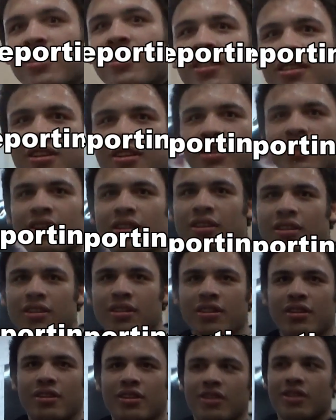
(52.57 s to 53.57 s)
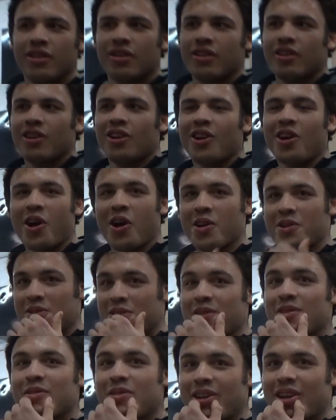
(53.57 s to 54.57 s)
do you think about Oscar Valdez?
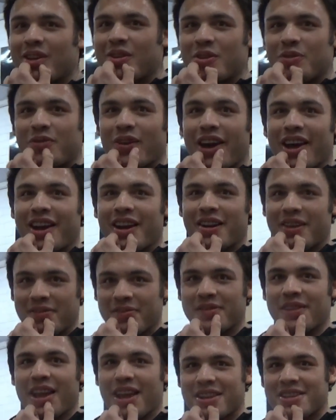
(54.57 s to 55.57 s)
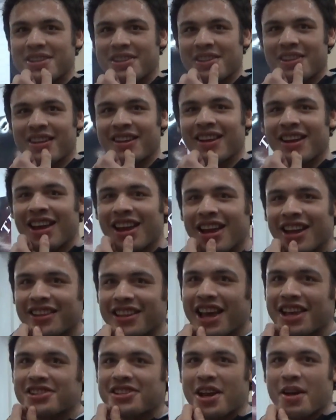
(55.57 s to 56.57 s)
Chingon? Yes.
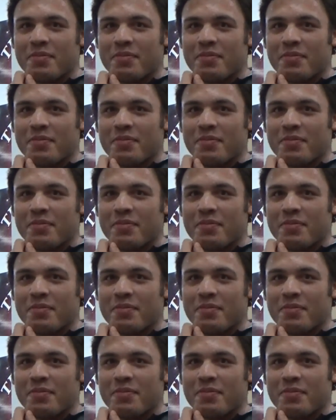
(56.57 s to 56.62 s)
Next